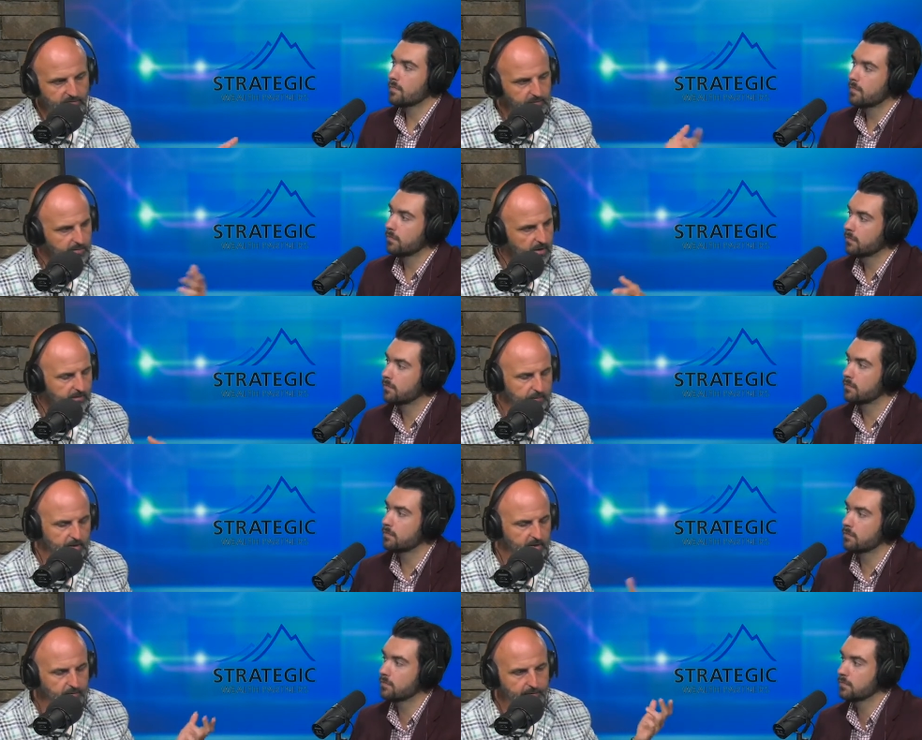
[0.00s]
Speaker 1: some of it off,
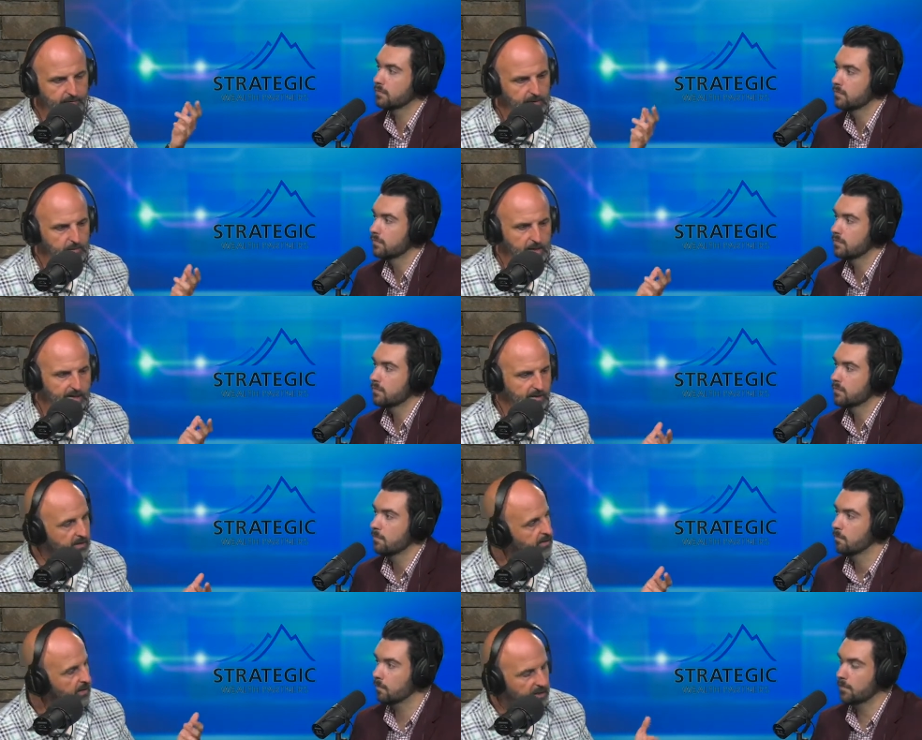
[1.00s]
put it in a three-year MYGA.
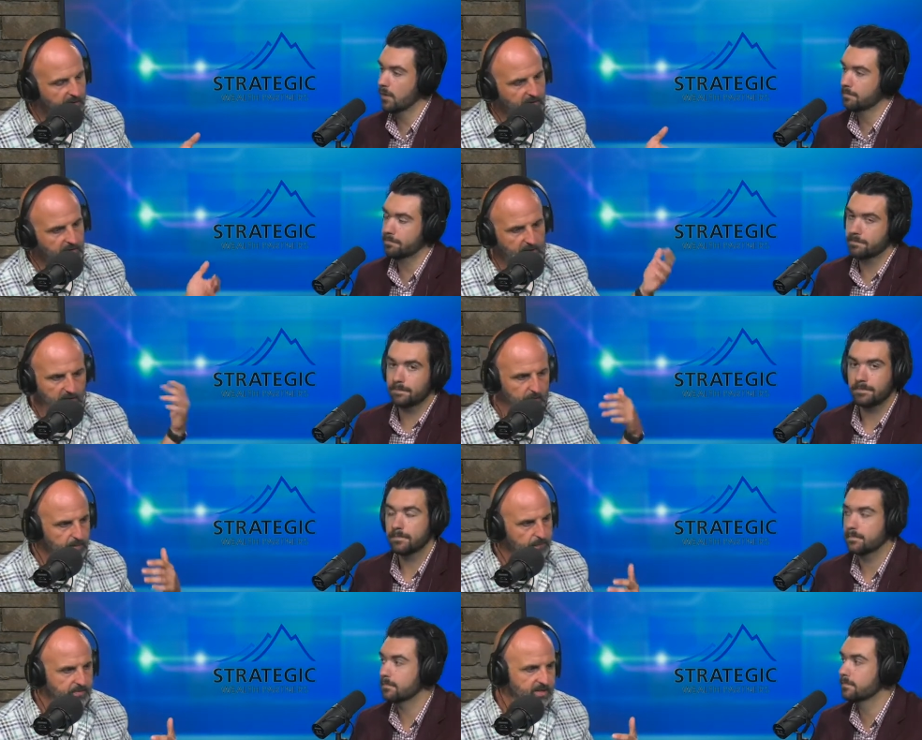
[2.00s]
Yep. Get get
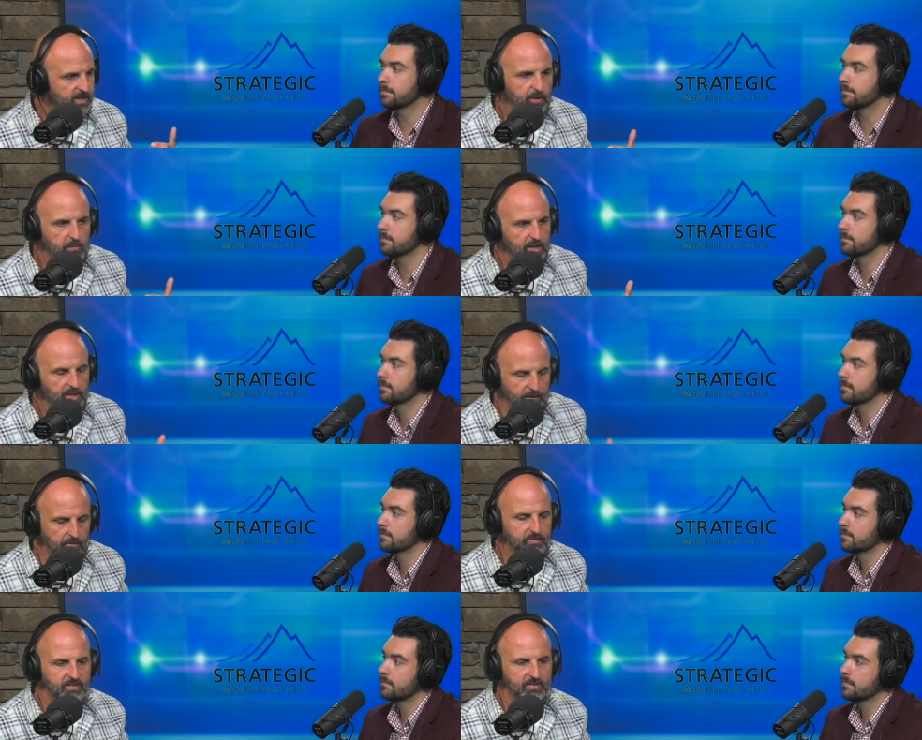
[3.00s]
three percent on your money.
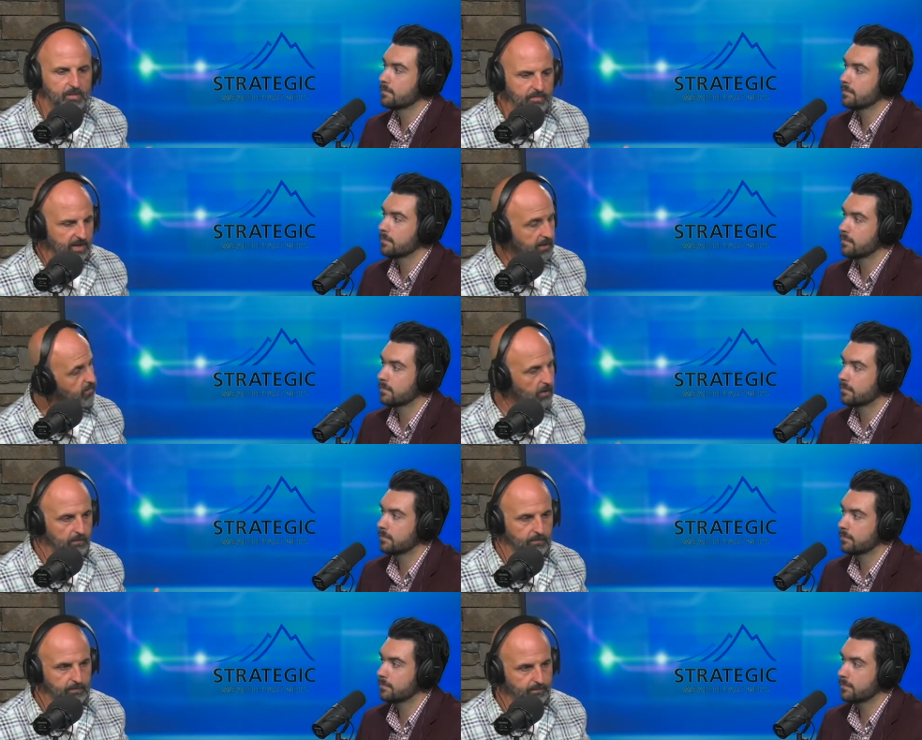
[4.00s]
Do something. Don't
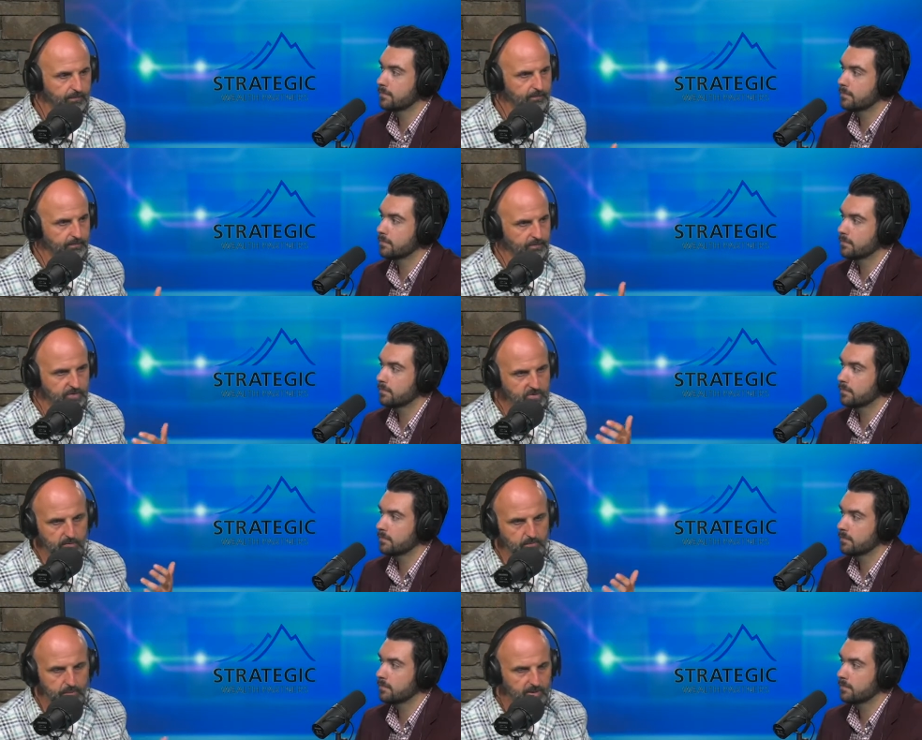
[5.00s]
f- f- just
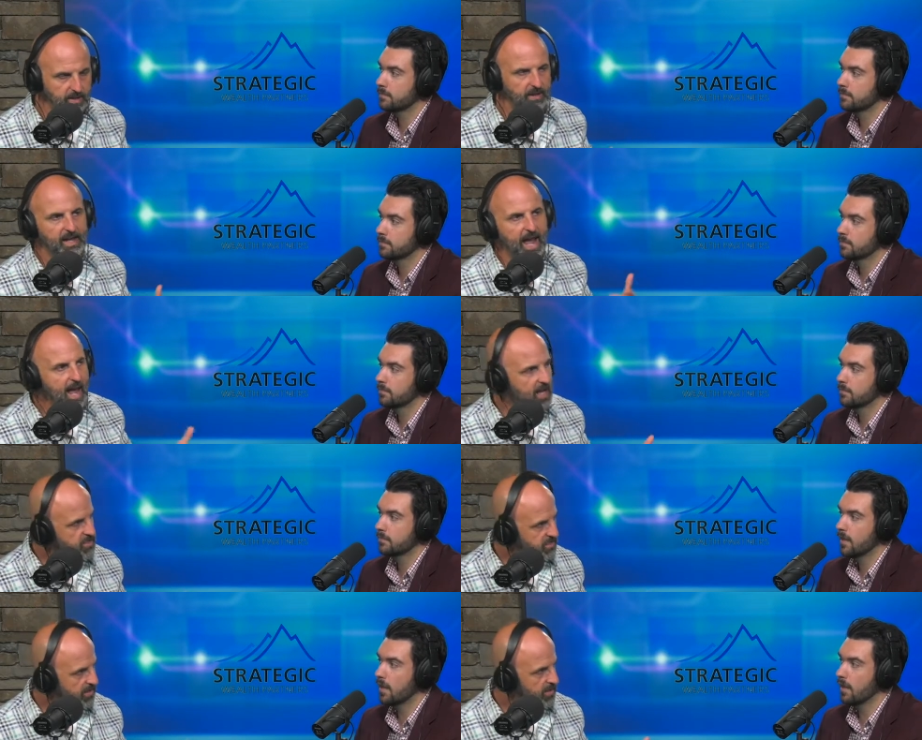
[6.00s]
don't
Speaker 2: put it into
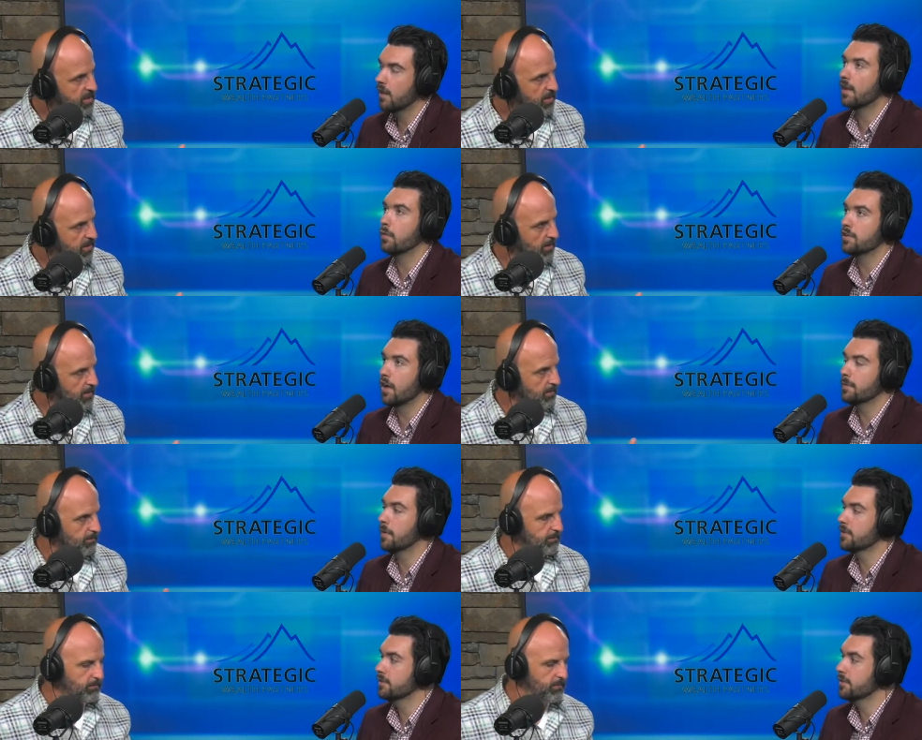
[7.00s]
cash. Yeah, and like we talked
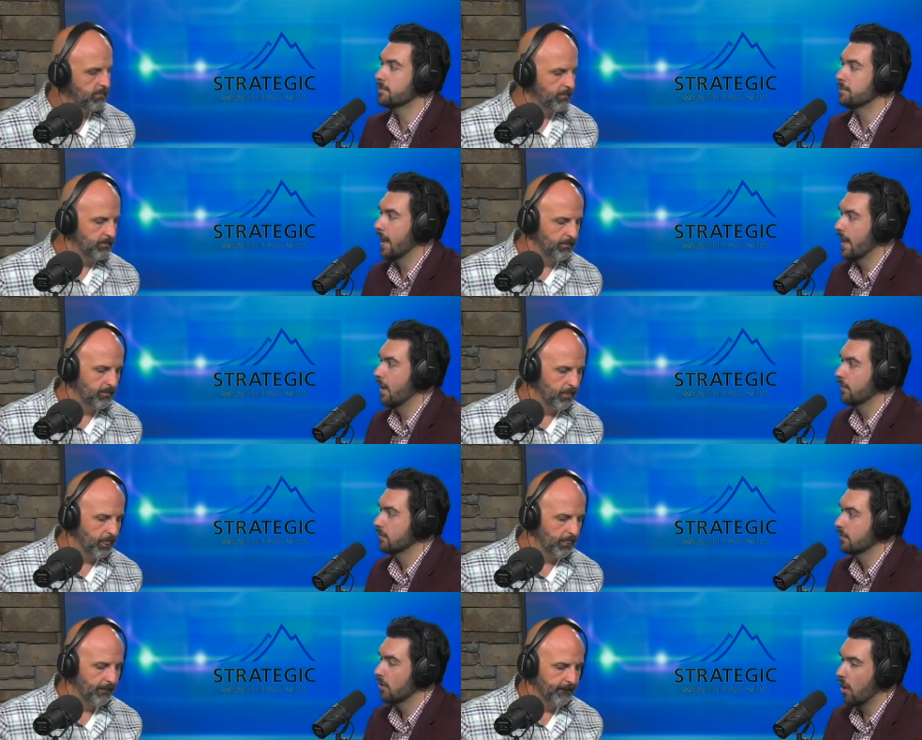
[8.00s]
about this, these buyout
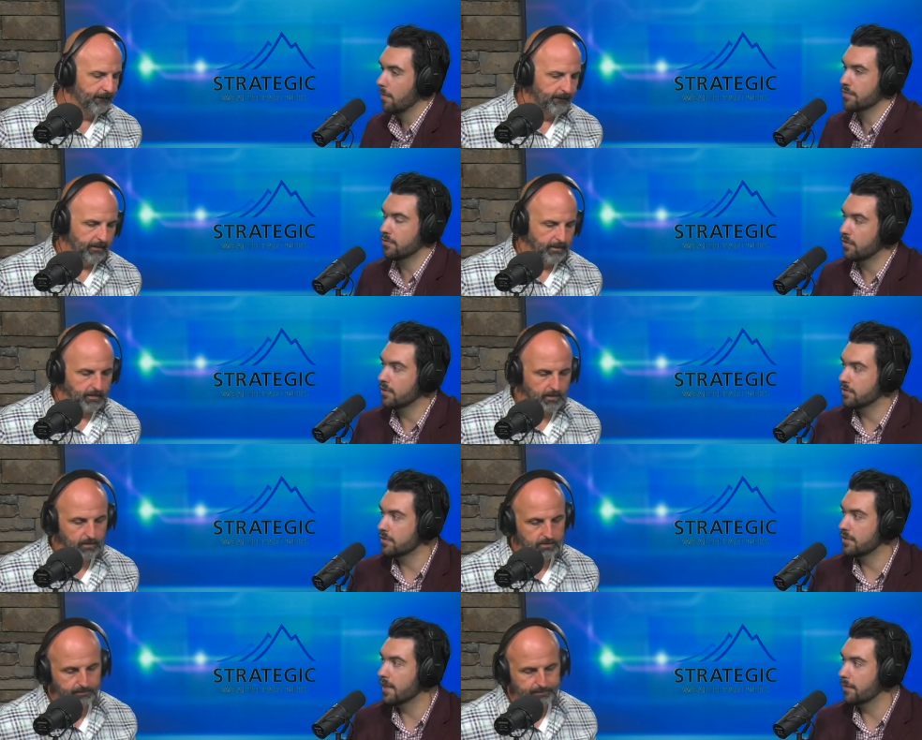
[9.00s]
you know opportunities, you
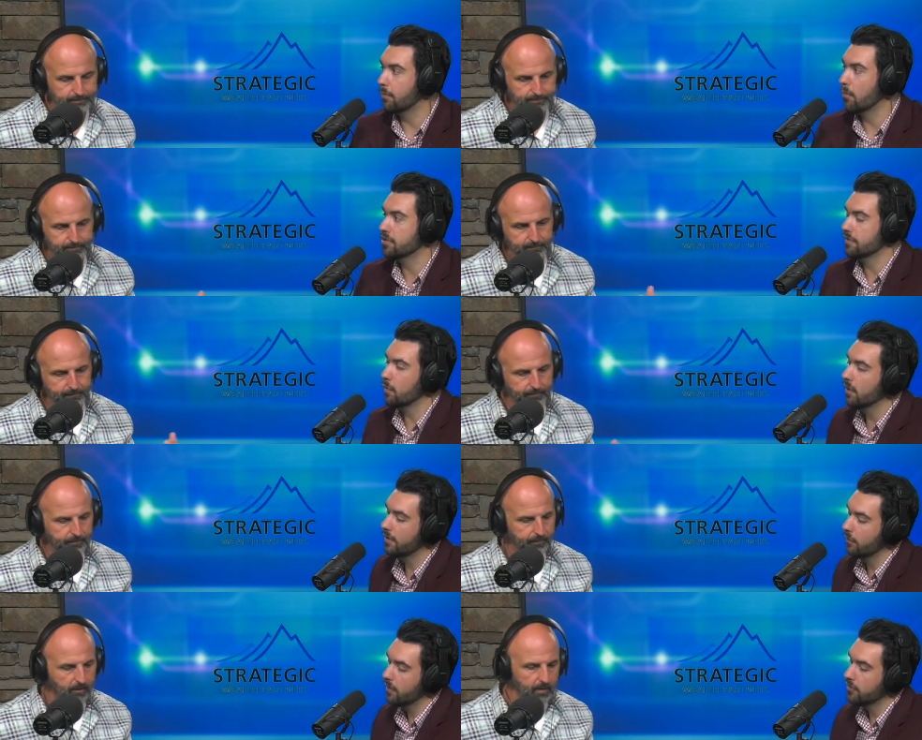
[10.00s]
can take a portion. If you
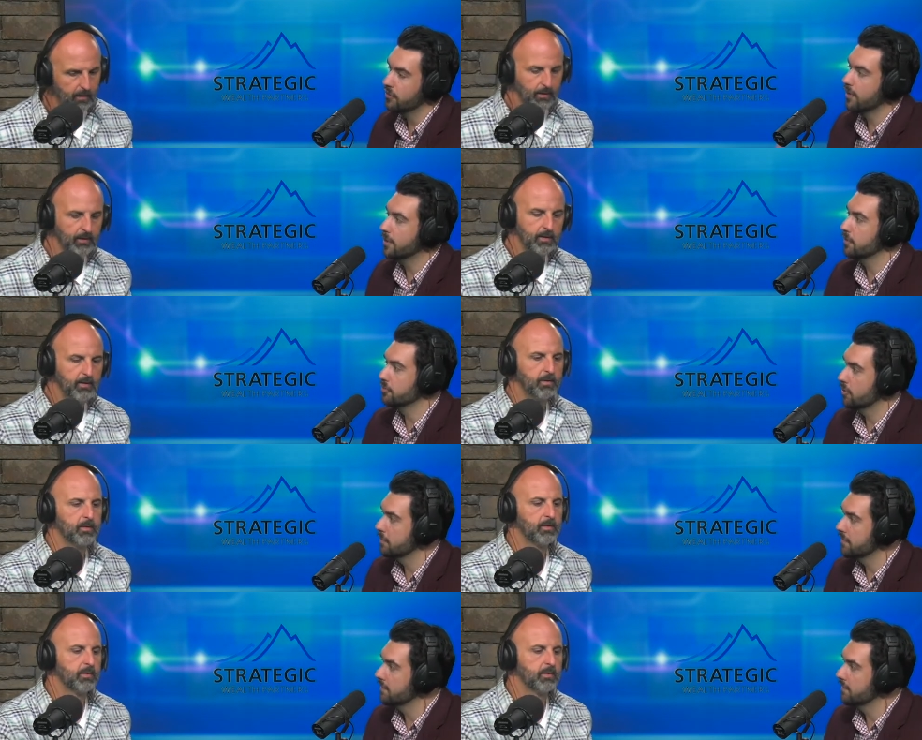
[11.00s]
want one of those income streams,